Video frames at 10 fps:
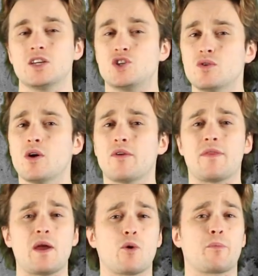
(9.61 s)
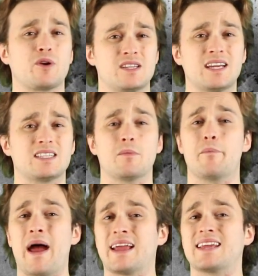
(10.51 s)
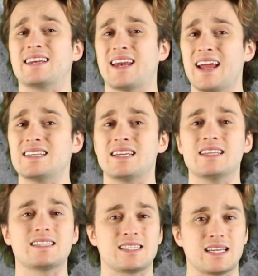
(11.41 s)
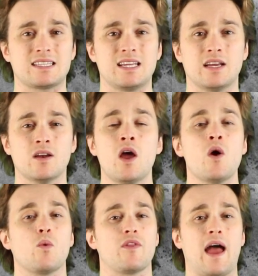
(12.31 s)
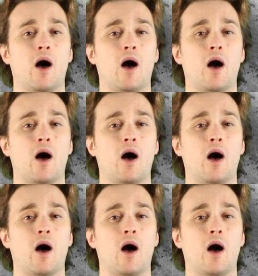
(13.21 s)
did you know that they were predicted back in nineteen sixteen with